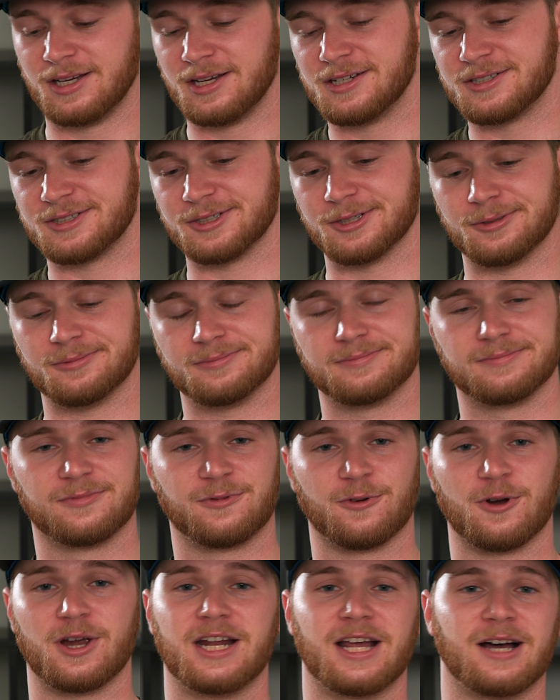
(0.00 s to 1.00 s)
So
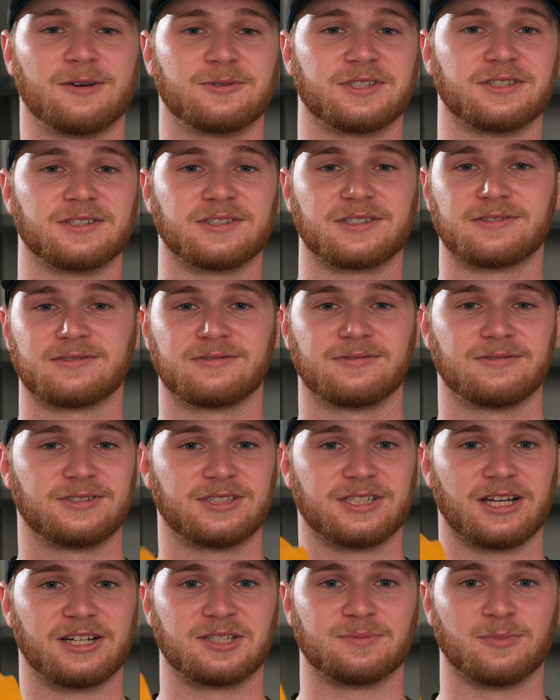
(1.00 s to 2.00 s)
for 8 ounces,
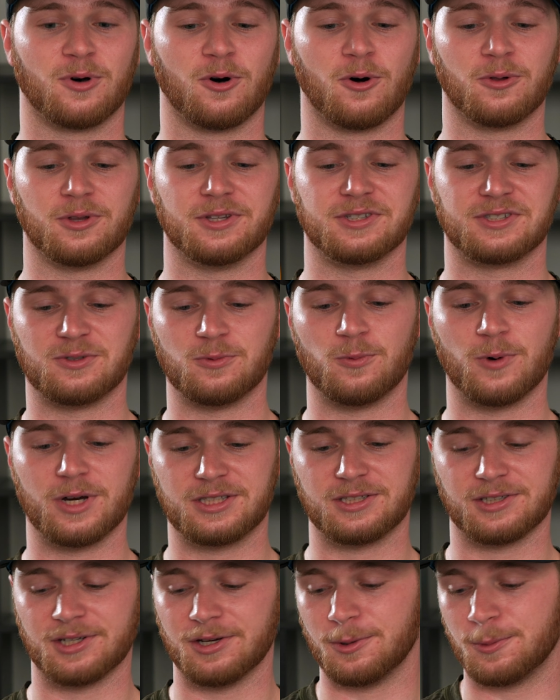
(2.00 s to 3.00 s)
size small is the way
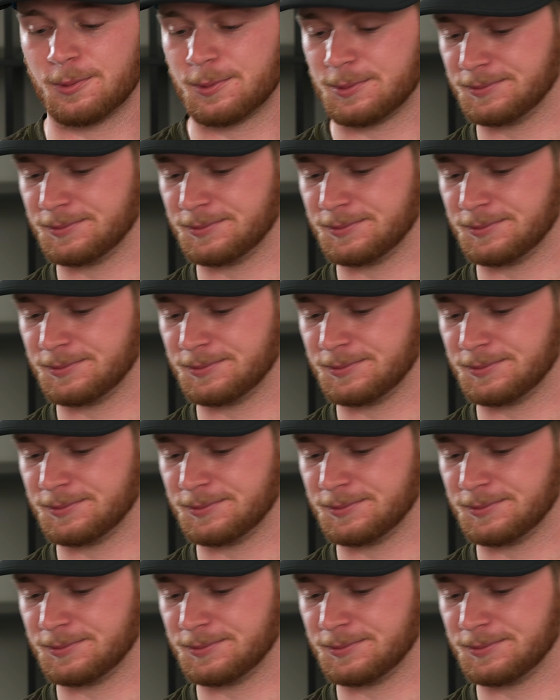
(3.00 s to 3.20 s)
to go.